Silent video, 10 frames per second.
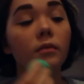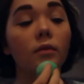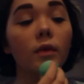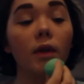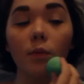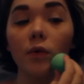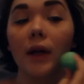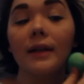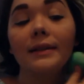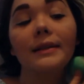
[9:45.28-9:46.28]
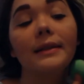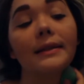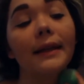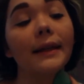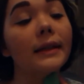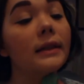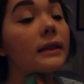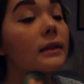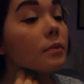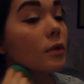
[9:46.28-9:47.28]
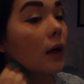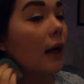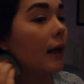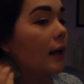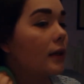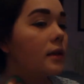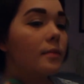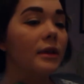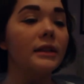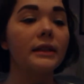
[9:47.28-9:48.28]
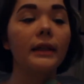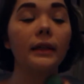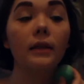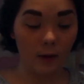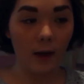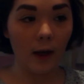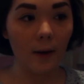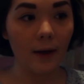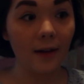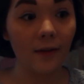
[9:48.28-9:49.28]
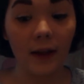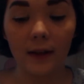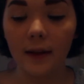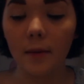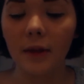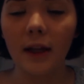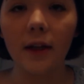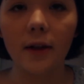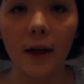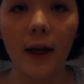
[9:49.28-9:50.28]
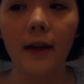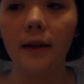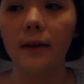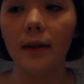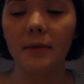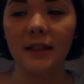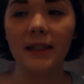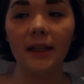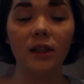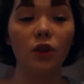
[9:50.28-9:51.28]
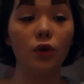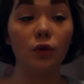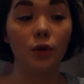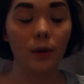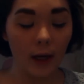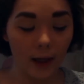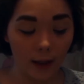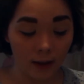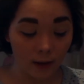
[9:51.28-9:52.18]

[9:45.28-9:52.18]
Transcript: really press the setting spray into my skin. Now I have a lip liner and a lipstick to try.